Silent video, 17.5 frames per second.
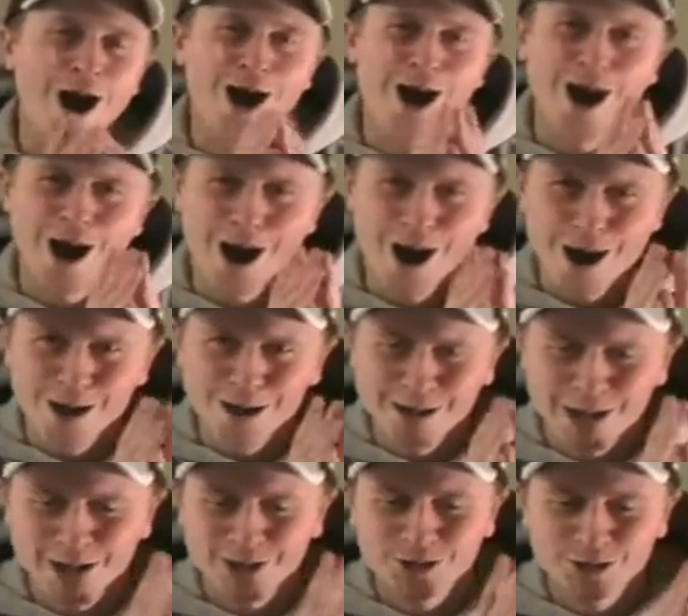
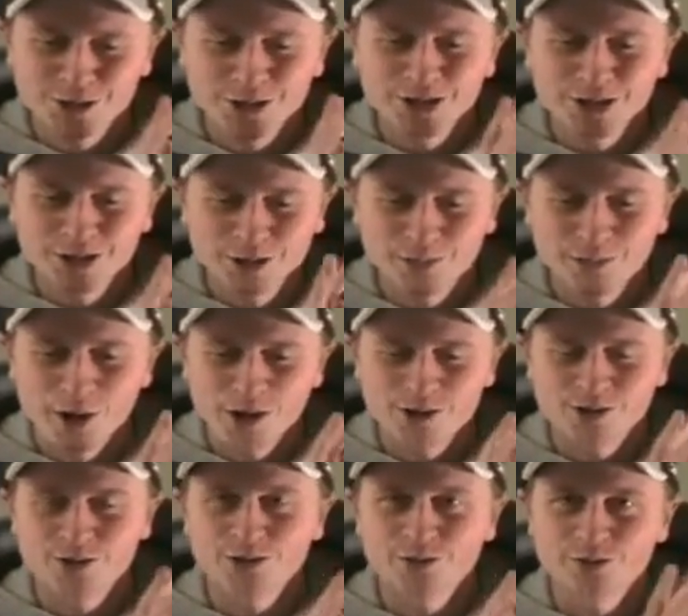Naturally, the
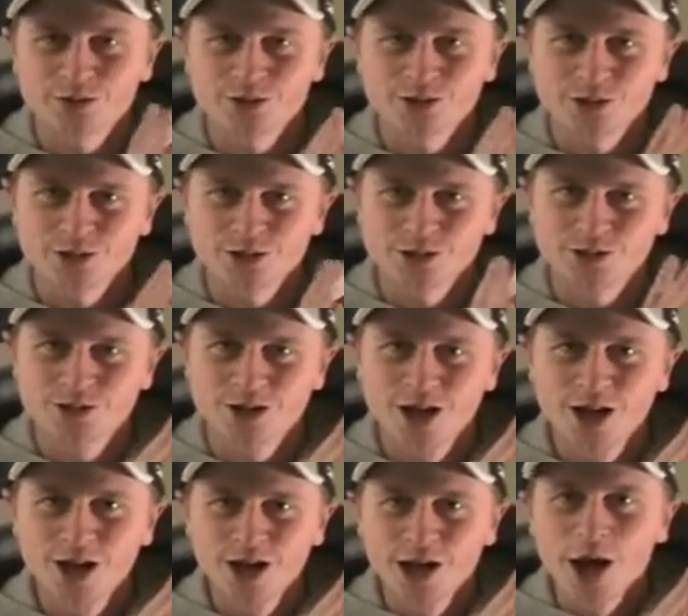Park Service is
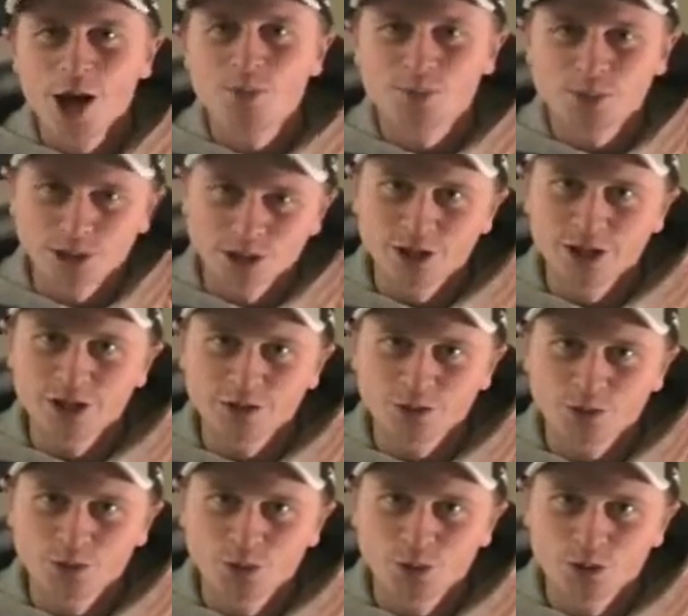
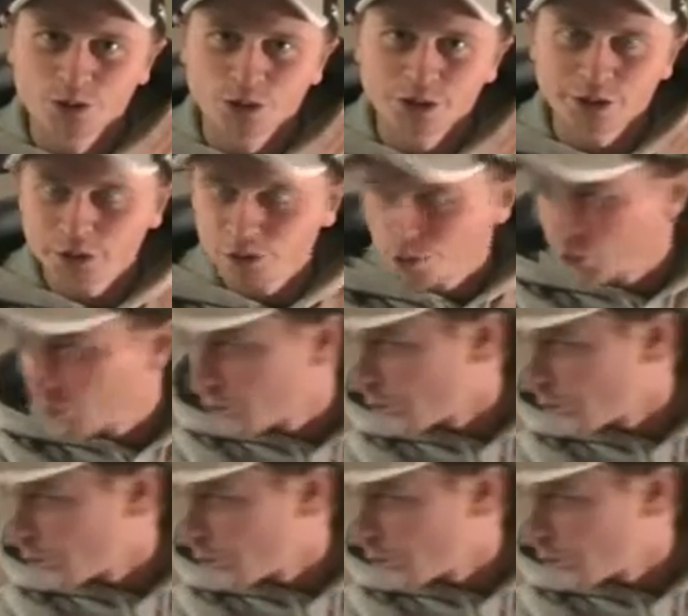appealing the ruling.